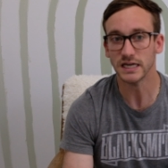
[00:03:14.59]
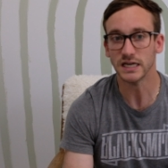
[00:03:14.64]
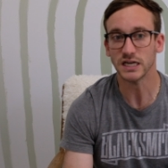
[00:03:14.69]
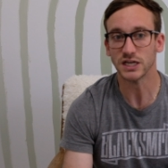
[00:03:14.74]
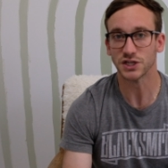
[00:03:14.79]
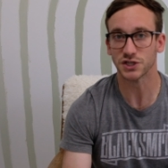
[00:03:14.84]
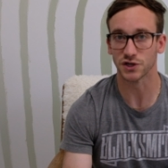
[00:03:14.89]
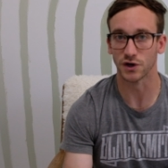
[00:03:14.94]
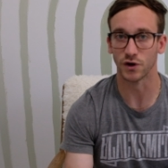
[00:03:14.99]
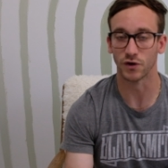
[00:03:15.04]

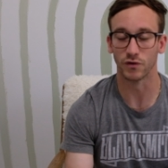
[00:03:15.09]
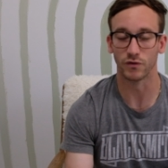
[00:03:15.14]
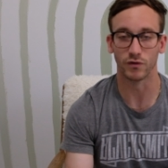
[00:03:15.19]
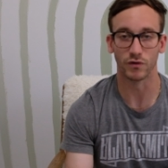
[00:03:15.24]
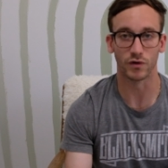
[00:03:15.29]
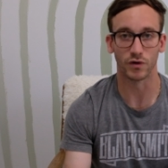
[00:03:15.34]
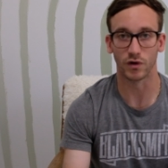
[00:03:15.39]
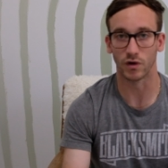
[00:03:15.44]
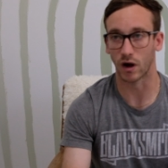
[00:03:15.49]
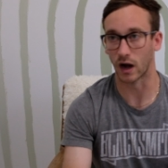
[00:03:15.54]

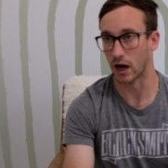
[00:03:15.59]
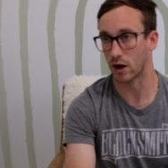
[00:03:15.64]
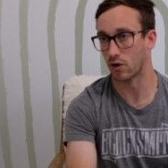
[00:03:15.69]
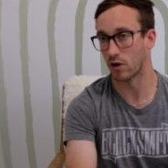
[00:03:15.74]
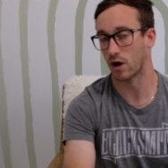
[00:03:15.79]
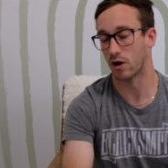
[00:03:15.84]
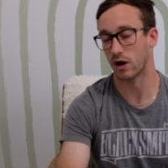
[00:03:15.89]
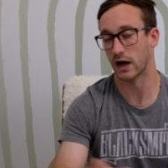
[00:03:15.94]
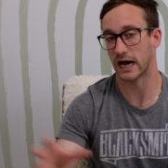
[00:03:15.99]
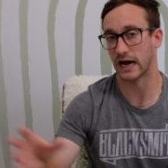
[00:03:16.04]
So
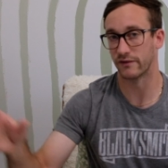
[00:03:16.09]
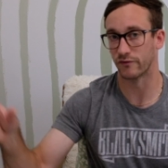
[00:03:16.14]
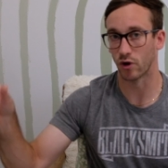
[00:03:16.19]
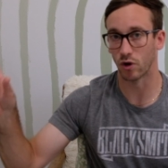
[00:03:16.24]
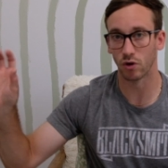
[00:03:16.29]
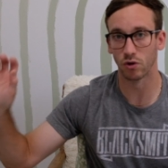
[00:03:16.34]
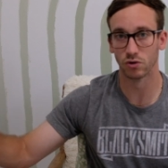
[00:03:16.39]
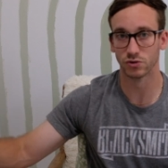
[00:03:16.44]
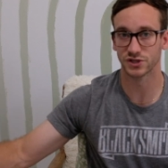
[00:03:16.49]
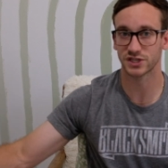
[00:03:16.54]
I'll have a
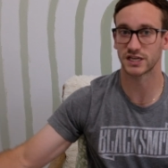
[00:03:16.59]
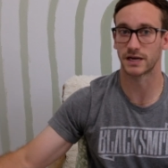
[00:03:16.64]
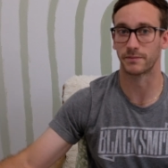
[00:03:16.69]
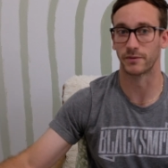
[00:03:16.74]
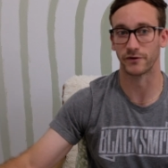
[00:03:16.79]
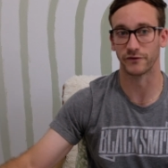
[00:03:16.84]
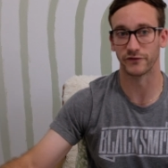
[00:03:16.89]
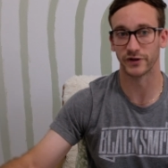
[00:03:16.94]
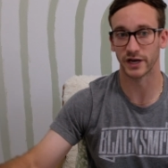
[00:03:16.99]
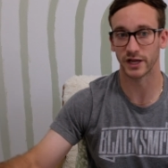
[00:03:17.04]
whole
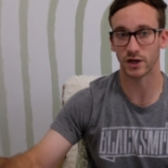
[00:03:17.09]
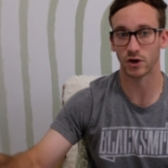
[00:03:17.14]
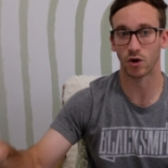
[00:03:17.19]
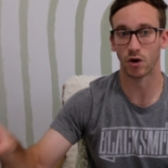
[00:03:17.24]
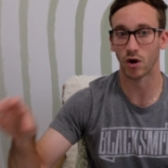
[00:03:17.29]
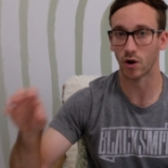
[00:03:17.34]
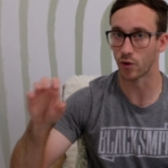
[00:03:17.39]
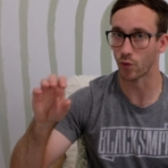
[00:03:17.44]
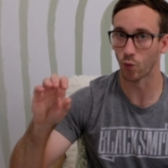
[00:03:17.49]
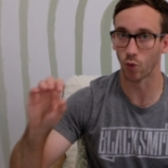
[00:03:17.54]
separate video
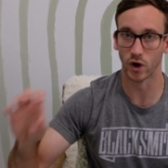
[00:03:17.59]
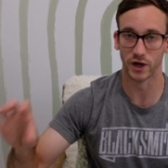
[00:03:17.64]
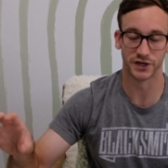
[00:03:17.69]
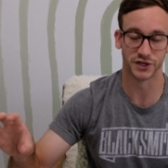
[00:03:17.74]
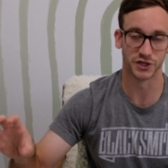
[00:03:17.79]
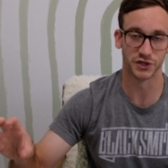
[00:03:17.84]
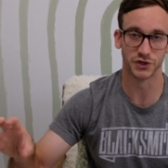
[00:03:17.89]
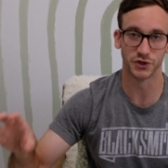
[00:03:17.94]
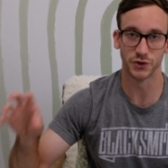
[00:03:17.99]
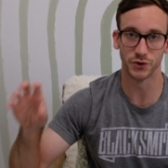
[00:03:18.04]
on what
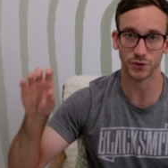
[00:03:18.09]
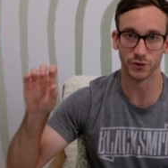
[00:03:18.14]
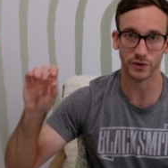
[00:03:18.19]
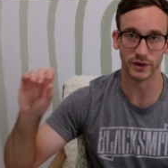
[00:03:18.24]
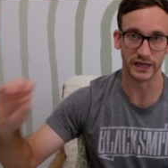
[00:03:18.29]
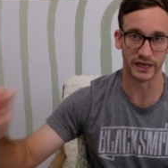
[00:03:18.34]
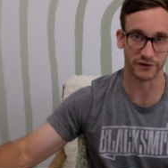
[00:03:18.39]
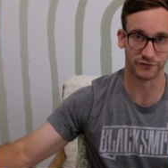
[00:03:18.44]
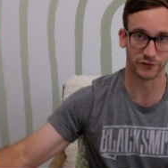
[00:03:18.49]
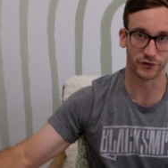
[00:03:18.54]
to do
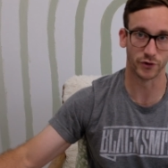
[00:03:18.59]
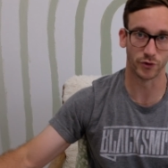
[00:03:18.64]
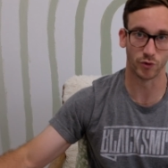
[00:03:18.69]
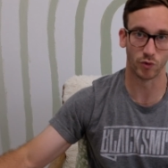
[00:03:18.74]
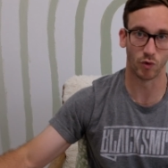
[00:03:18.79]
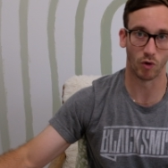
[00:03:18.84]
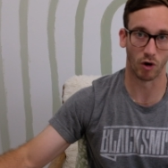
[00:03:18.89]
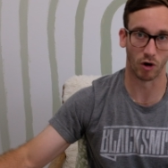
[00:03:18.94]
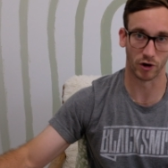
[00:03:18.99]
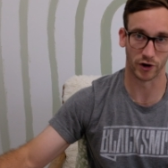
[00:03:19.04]
if
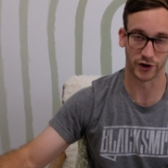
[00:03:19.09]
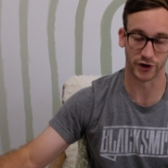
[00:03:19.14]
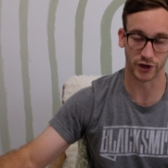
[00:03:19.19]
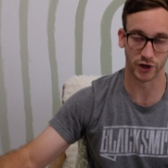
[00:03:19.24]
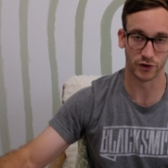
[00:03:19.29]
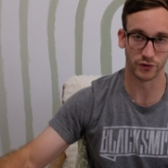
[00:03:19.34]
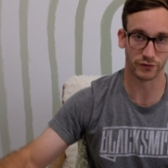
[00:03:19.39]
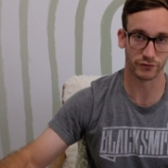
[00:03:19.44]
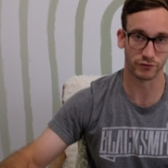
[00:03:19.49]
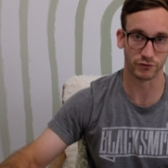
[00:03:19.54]
you are going to
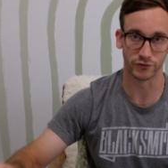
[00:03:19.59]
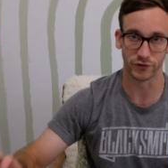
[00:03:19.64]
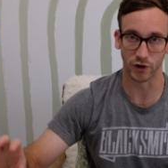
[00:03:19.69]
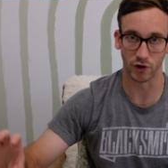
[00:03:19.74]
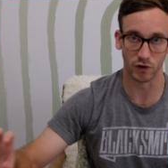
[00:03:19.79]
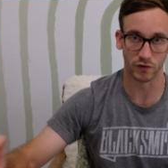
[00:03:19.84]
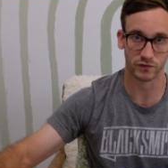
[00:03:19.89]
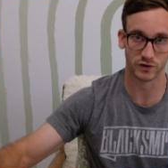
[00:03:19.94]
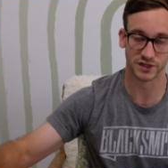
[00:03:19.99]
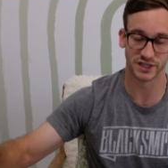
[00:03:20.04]
go through the
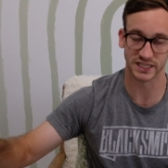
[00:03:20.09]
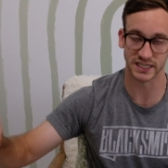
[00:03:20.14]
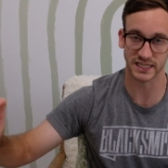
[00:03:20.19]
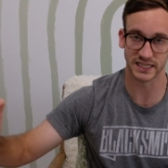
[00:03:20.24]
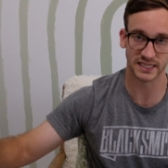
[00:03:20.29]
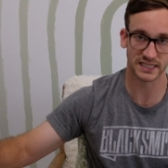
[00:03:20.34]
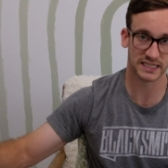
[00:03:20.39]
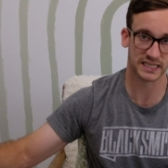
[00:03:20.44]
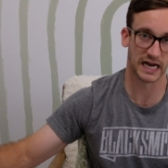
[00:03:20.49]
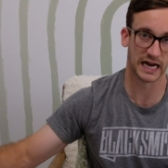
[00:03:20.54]

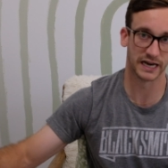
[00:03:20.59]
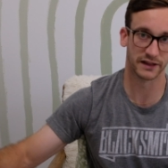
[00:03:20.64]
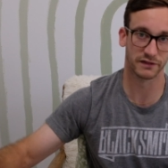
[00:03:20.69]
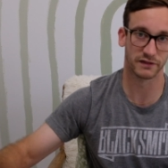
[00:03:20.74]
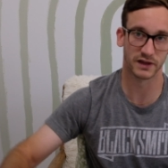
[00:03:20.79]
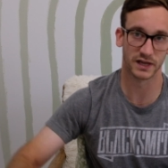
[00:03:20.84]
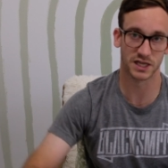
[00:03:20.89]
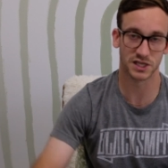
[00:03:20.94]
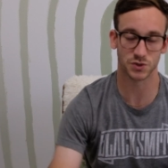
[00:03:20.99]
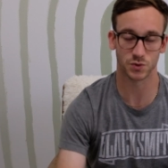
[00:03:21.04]
overseeding side of
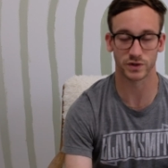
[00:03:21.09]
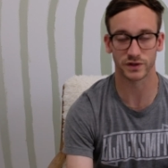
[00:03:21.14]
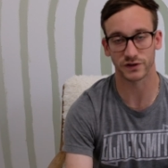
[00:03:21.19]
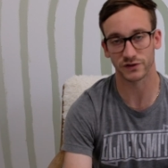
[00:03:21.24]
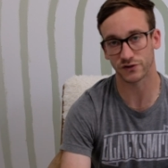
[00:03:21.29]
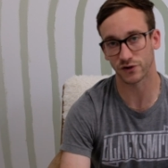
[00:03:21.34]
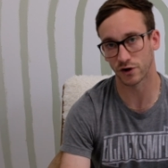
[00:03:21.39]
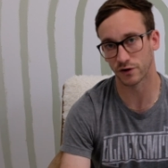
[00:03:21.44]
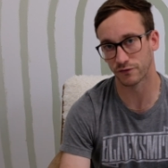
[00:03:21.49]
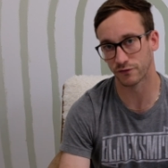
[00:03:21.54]
things with the
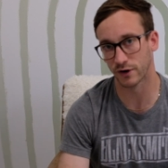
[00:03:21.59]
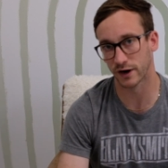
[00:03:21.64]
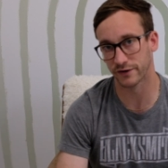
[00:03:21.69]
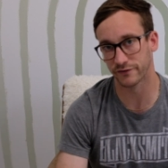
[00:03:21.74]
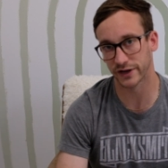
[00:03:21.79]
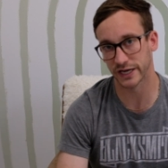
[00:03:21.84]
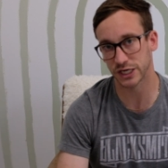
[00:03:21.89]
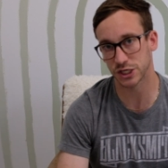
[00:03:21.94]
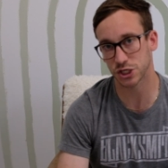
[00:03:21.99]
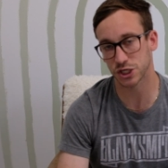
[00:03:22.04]
turf
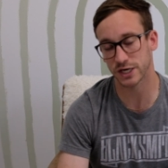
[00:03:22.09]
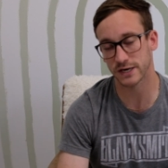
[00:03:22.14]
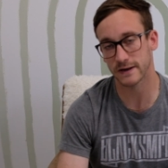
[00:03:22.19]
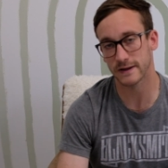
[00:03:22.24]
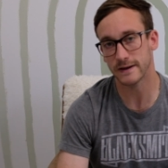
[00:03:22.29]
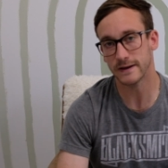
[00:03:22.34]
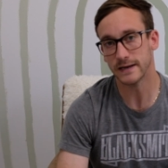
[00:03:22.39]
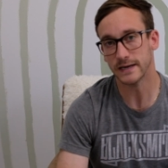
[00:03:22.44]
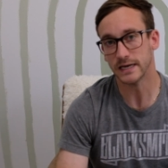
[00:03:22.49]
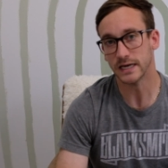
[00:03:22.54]
renovation.
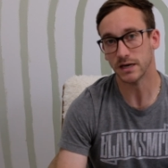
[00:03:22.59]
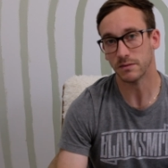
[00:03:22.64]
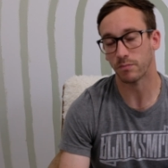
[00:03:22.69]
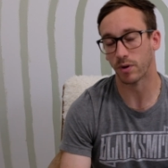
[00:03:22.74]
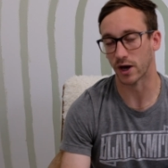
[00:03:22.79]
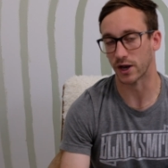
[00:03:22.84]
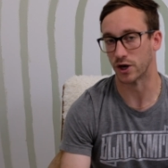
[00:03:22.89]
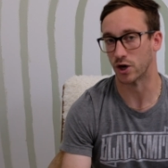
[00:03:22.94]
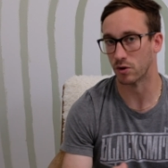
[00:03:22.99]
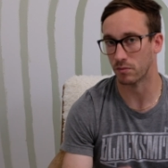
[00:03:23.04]

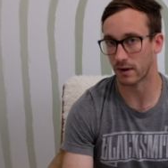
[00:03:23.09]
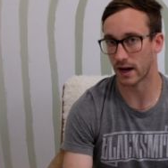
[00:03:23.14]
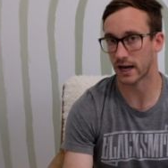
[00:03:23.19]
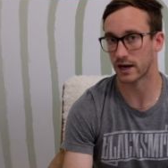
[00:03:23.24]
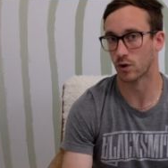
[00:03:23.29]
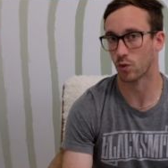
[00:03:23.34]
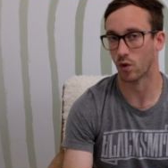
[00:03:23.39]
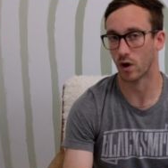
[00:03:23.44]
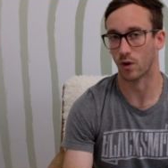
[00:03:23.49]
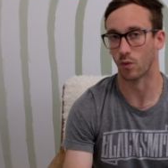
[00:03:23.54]
But no matter
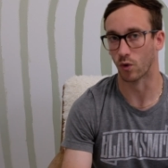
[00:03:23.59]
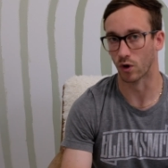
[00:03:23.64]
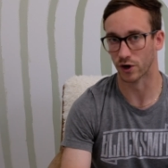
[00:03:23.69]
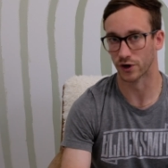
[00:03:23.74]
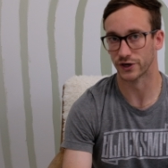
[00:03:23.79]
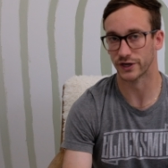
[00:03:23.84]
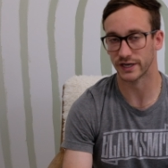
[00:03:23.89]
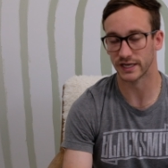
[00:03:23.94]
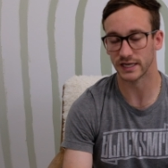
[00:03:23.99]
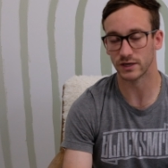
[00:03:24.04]
what, we're going
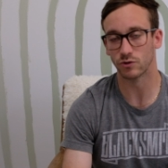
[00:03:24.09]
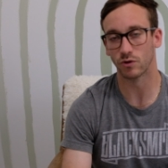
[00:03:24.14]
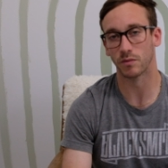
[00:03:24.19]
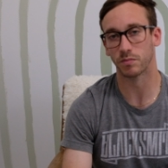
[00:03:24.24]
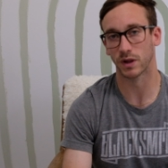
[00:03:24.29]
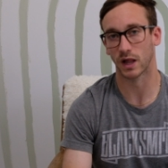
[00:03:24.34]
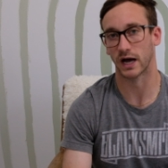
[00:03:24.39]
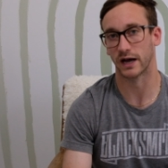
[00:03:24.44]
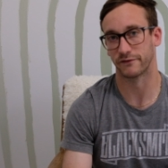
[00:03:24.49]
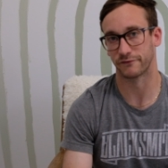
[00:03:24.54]
to need to
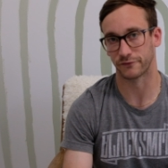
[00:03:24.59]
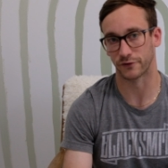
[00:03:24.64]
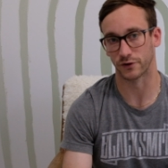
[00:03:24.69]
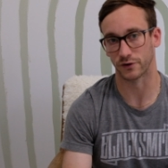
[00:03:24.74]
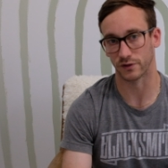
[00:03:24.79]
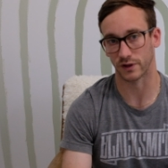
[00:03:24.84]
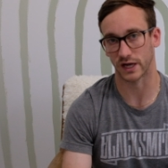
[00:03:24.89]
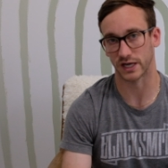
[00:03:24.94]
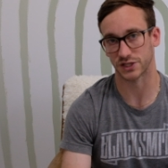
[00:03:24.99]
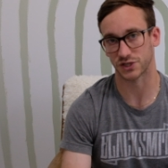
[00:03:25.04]
apply
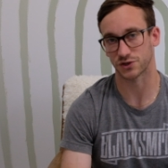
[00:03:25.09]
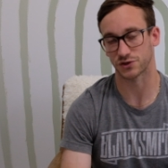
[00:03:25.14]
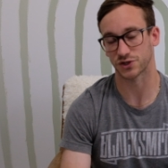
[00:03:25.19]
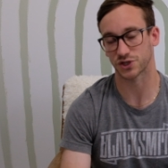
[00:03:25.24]
fertilizer.